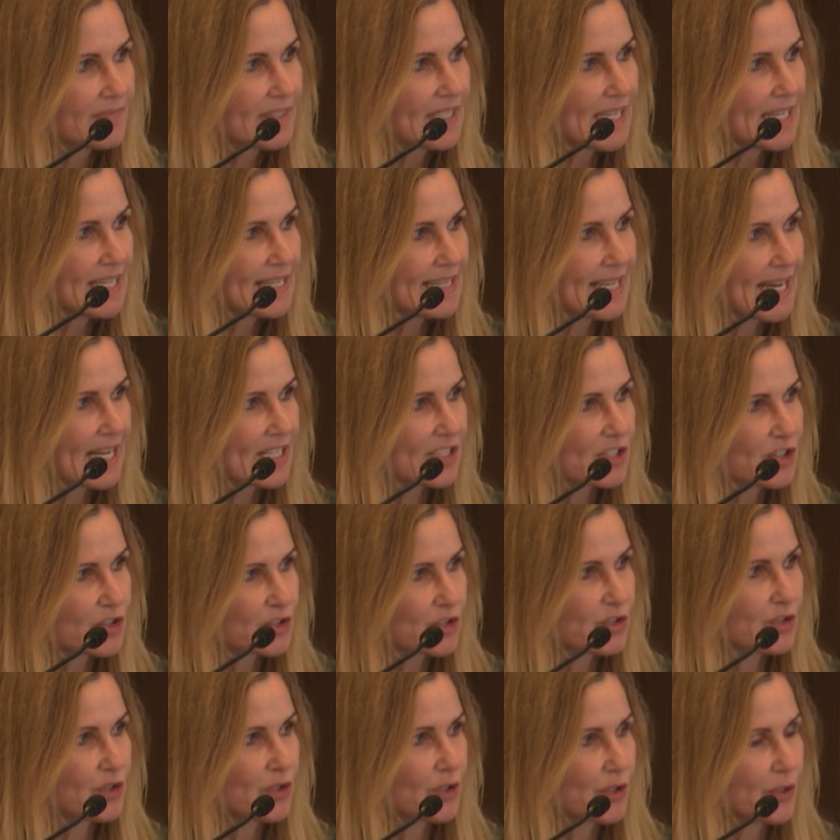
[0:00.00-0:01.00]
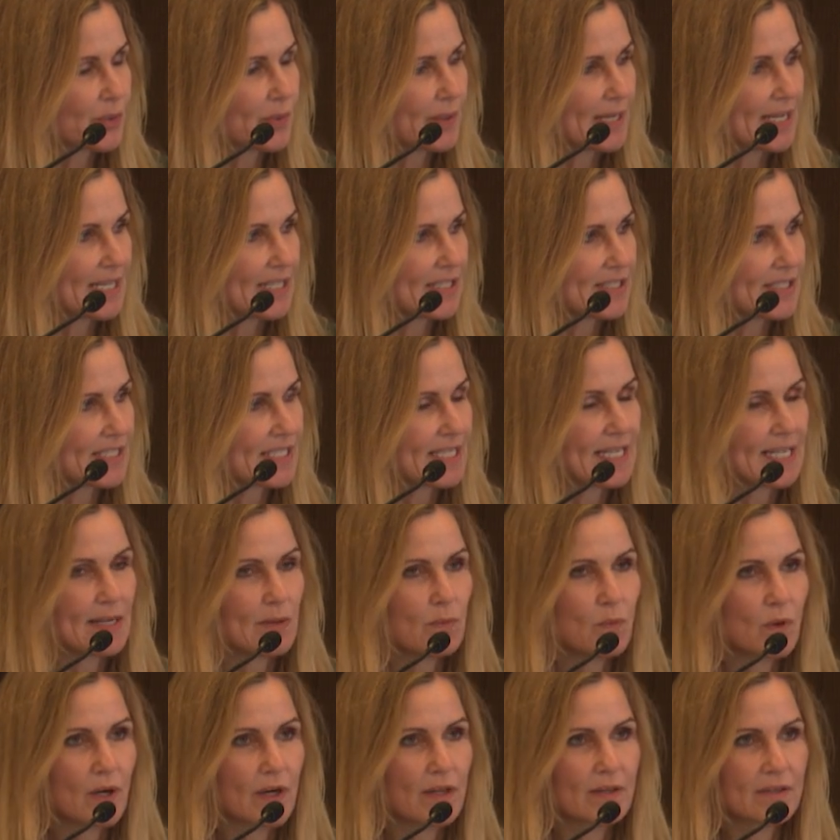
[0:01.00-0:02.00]
And that's true in
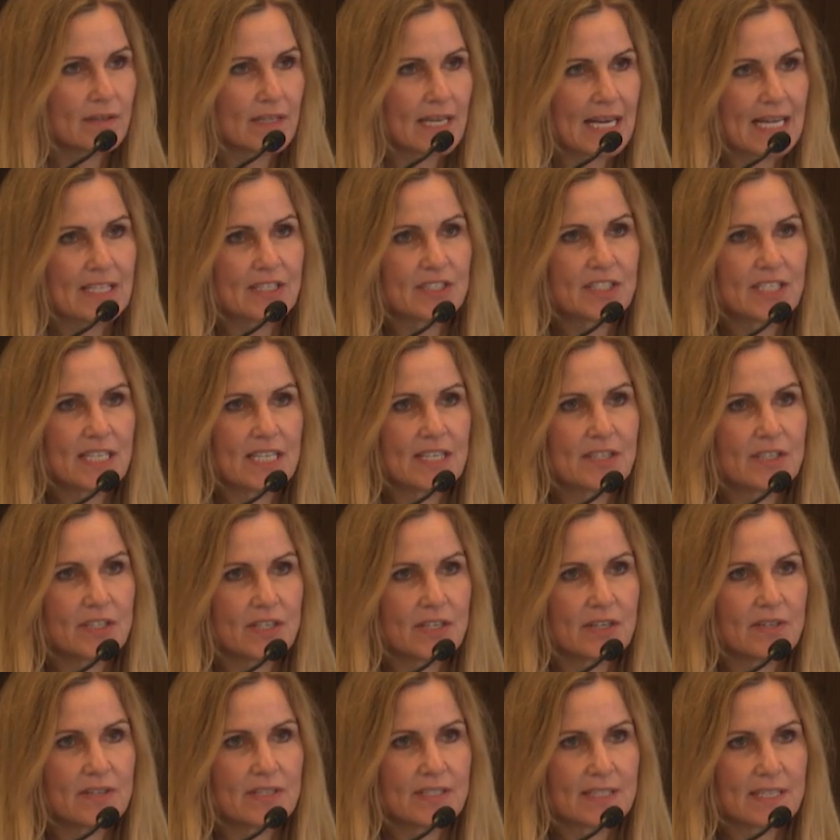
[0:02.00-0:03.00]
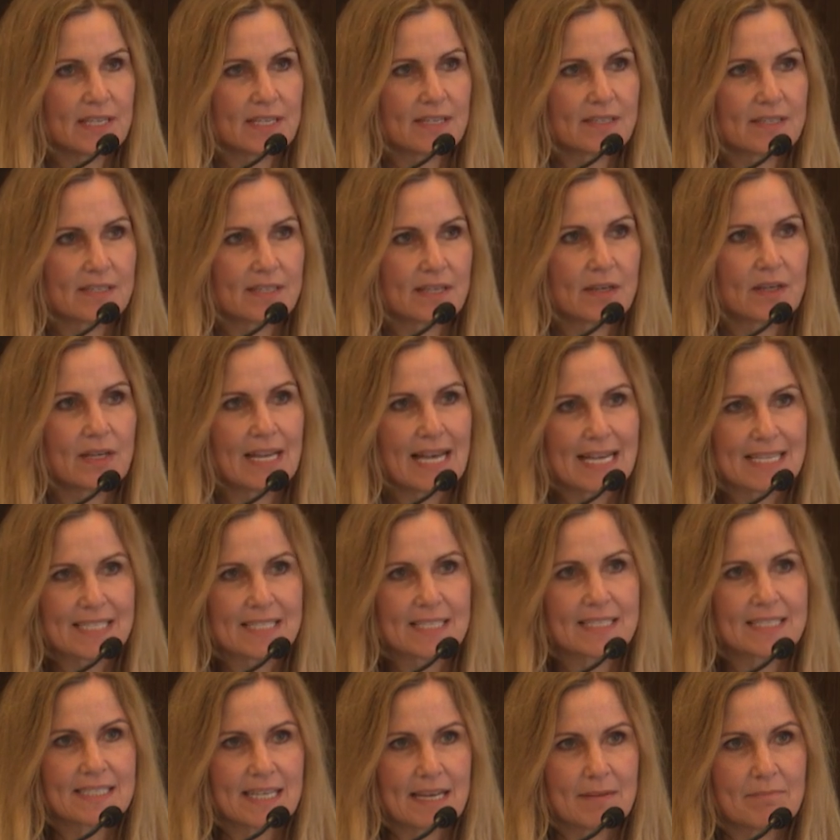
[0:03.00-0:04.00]
T1 and T2 disease, so less
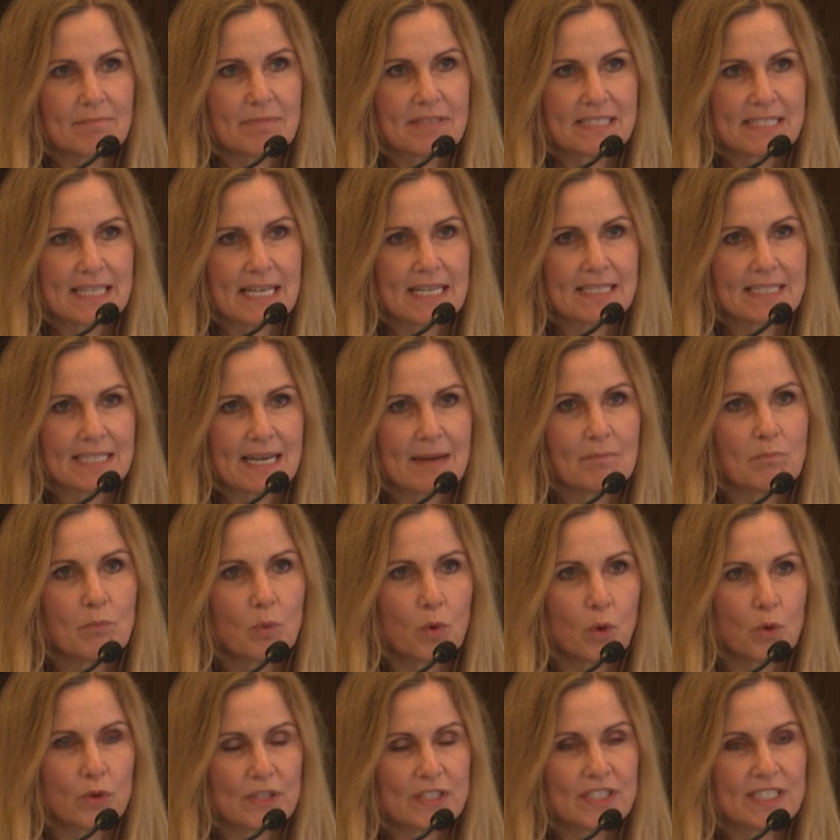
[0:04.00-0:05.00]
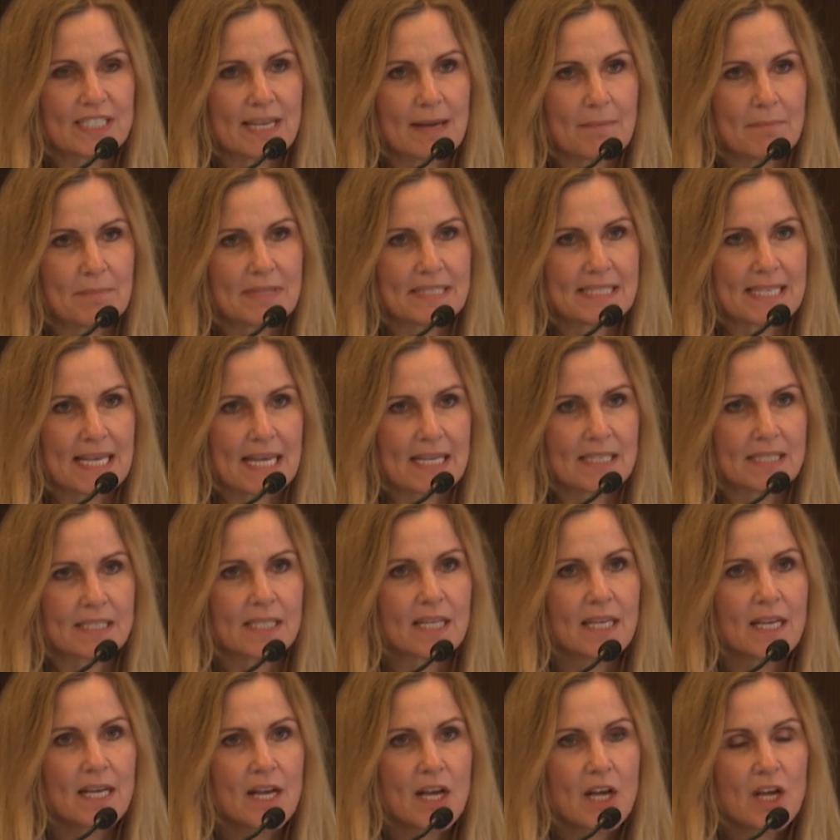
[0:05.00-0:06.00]
than 10% and more than 10%.
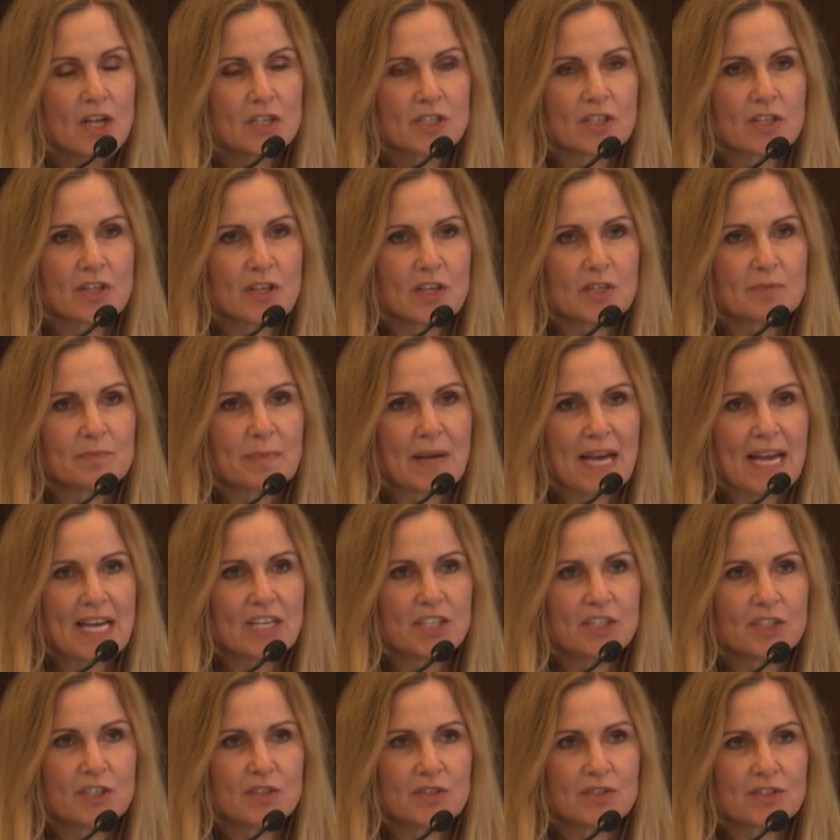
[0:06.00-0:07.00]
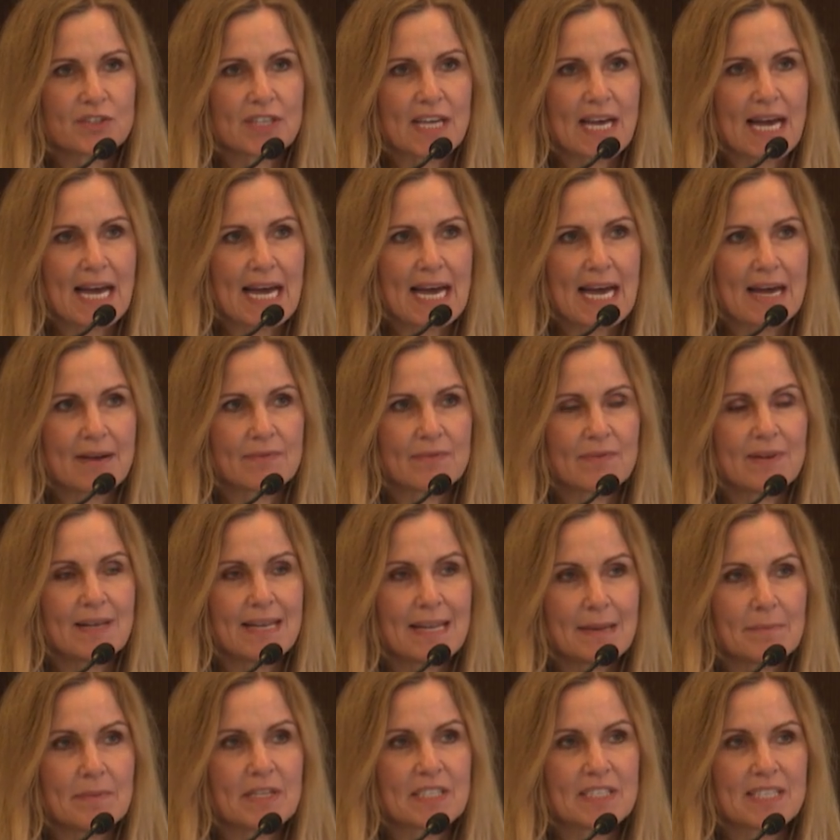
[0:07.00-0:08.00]
So those patients that have
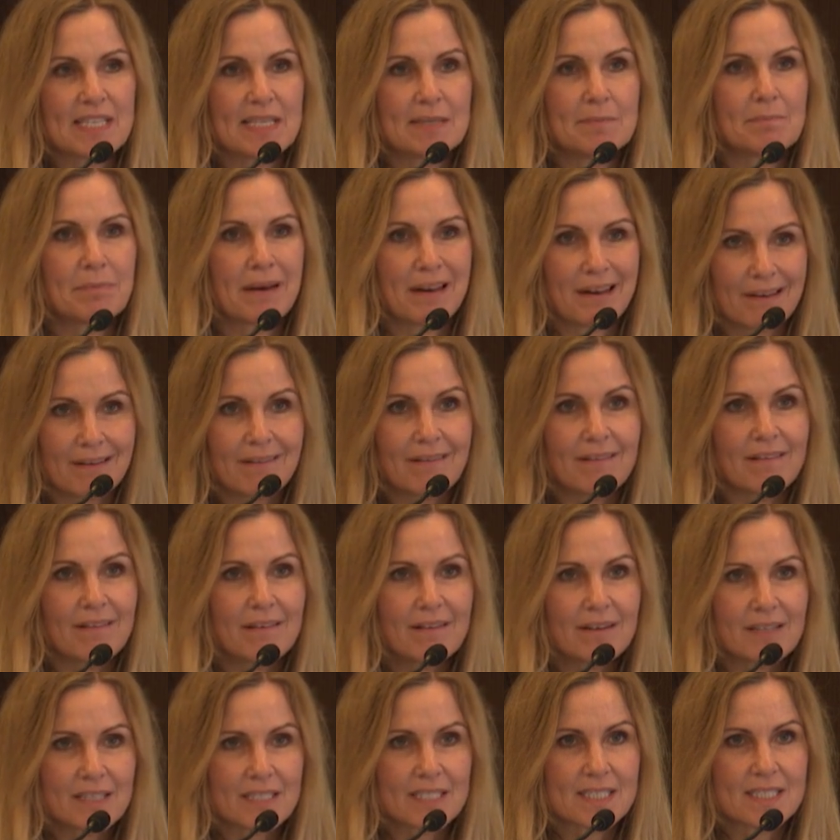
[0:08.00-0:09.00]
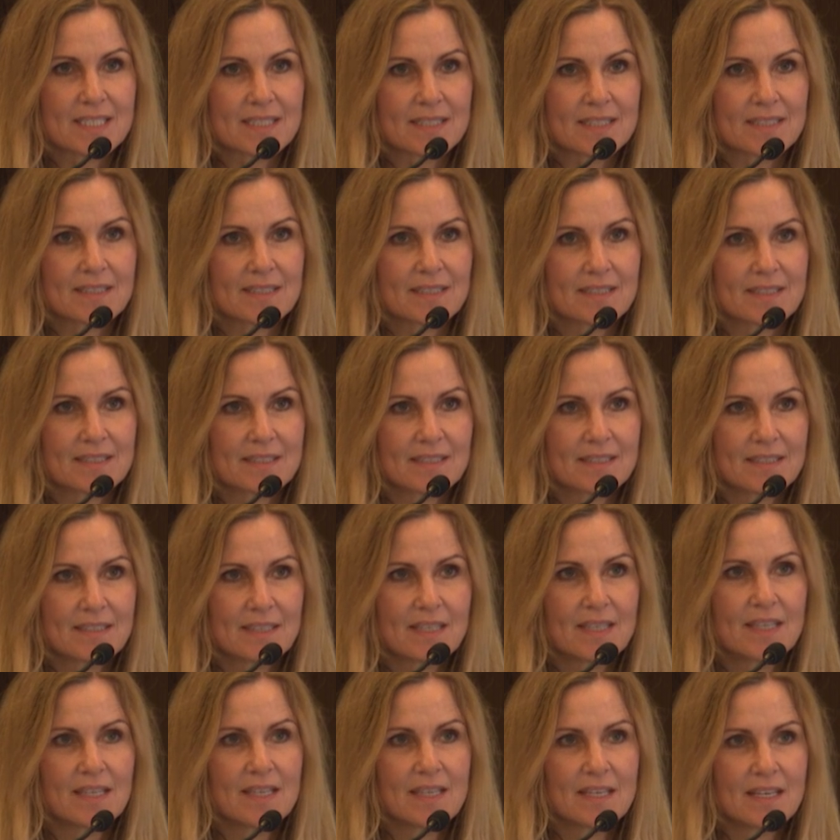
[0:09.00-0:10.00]
limited plaques
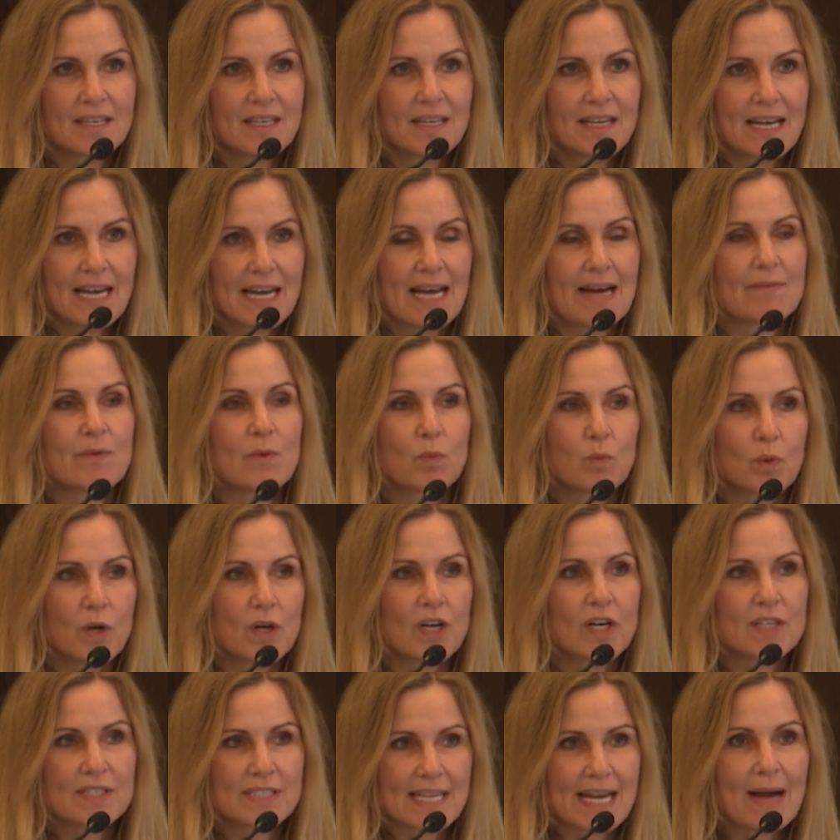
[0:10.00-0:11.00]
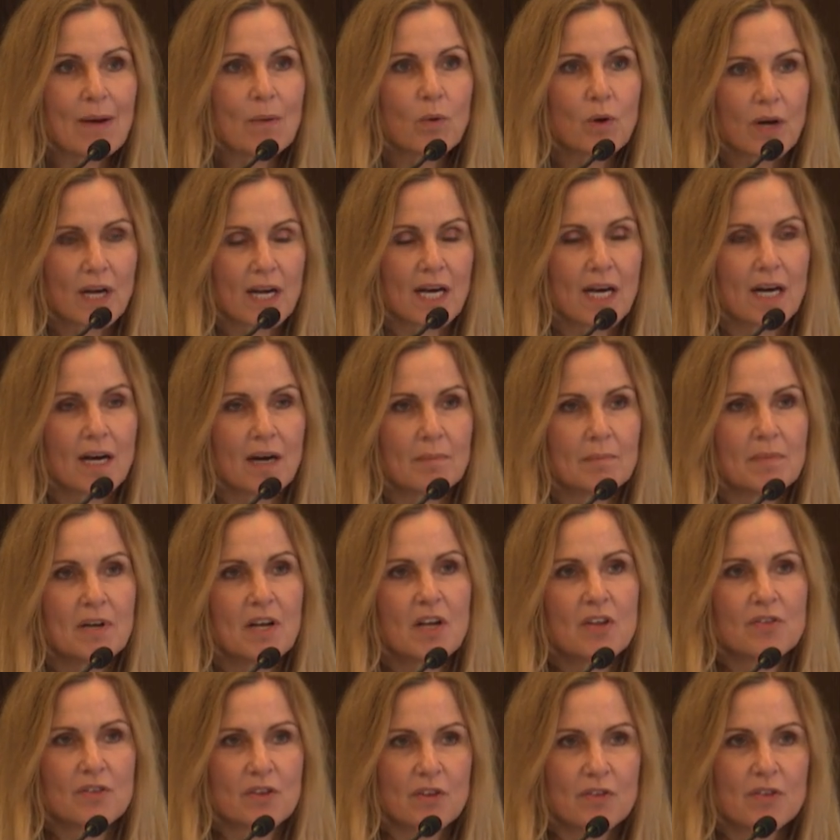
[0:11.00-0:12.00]
have a worse outcome
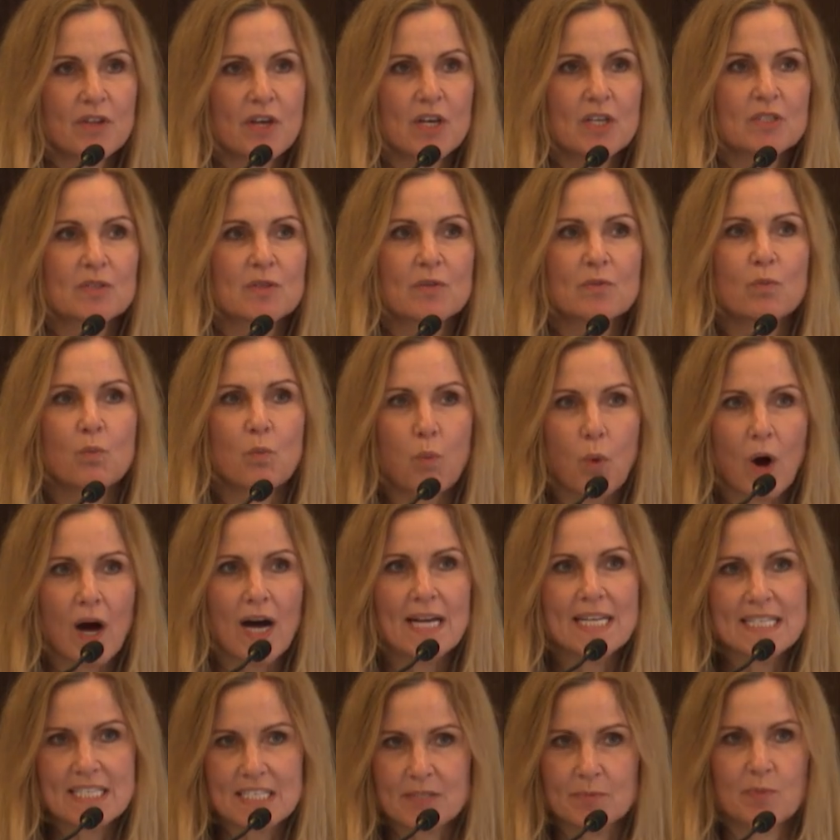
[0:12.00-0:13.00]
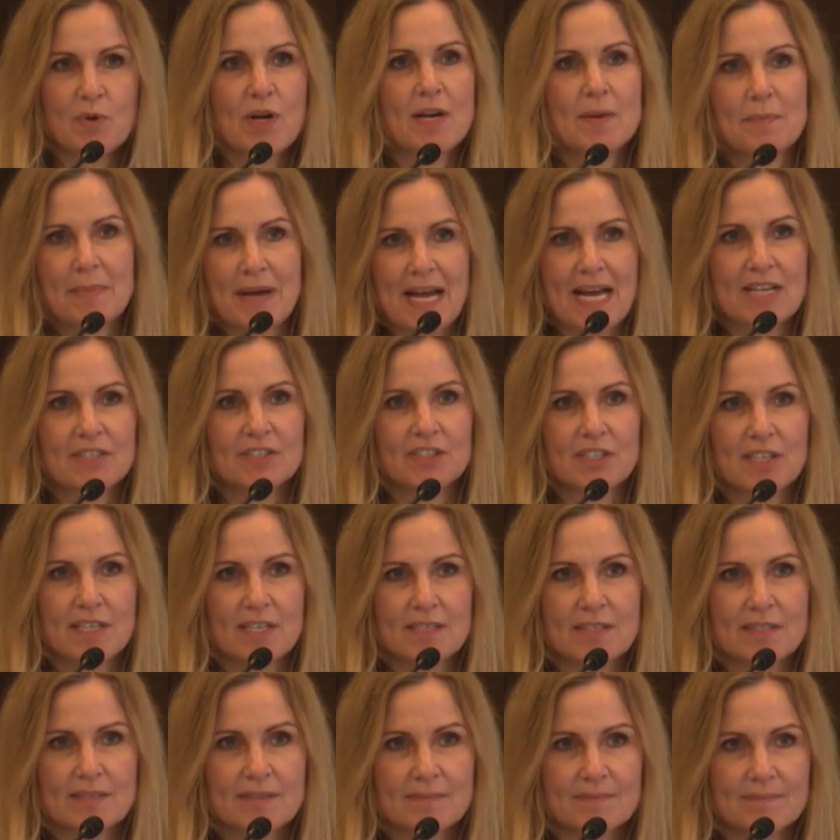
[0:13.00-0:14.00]
than those with widespread
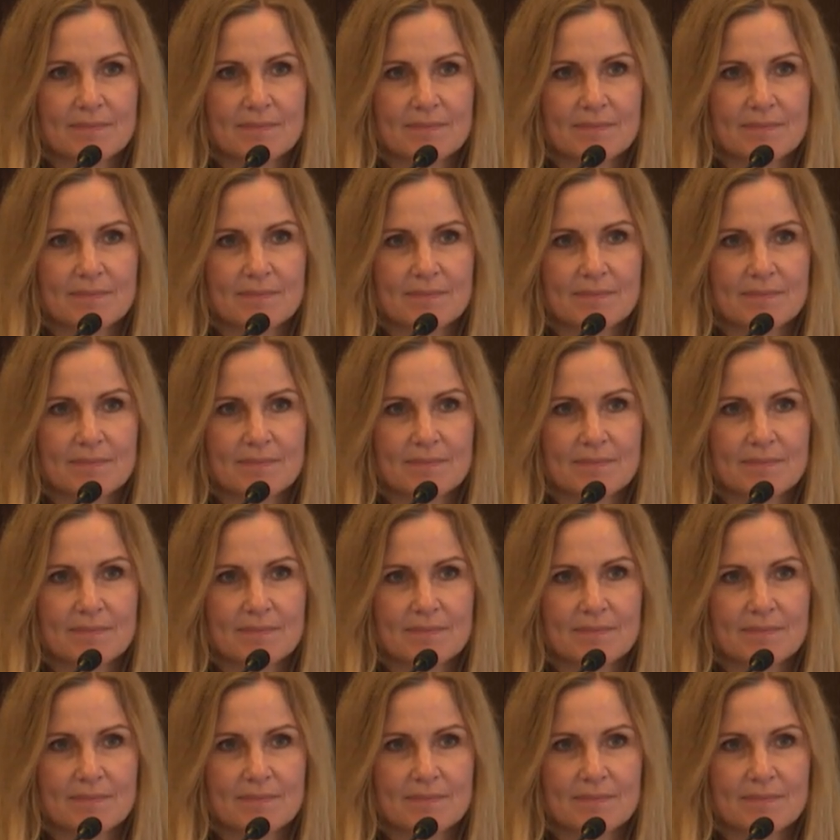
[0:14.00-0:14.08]
patches.